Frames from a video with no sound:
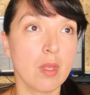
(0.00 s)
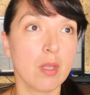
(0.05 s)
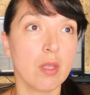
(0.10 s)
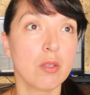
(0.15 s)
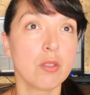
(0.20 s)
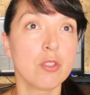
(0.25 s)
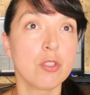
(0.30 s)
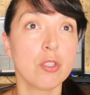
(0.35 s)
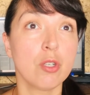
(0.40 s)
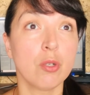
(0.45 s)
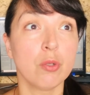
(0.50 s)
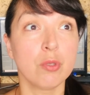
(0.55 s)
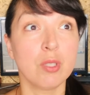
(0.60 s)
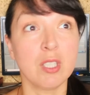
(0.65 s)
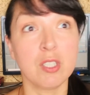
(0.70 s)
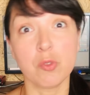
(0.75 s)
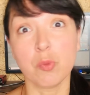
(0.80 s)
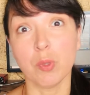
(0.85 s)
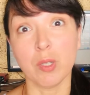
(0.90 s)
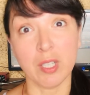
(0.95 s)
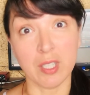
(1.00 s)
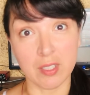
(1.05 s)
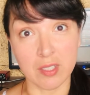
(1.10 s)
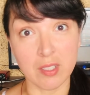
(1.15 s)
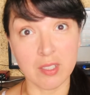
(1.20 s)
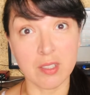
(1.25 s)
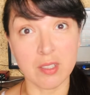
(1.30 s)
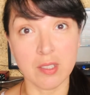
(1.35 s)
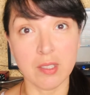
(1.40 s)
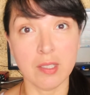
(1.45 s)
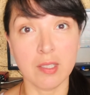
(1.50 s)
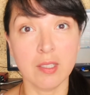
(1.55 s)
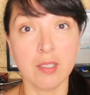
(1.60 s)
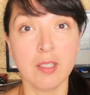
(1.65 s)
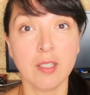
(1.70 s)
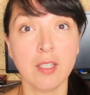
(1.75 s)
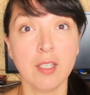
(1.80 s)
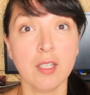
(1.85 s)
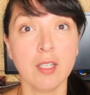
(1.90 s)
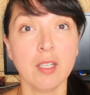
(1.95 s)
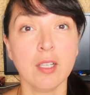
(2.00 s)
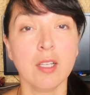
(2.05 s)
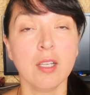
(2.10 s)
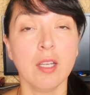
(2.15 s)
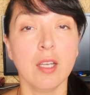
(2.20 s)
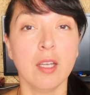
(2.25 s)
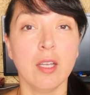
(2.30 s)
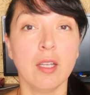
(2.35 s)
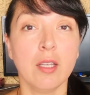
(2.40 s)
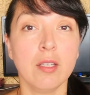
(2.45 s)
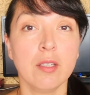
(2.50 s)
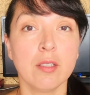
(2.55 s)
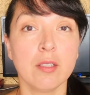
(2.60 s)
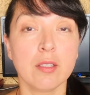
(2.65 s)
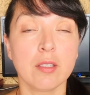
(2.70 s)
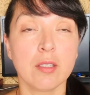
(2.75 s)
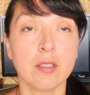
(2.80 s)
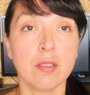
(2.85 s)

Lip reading: So that's what I did then, and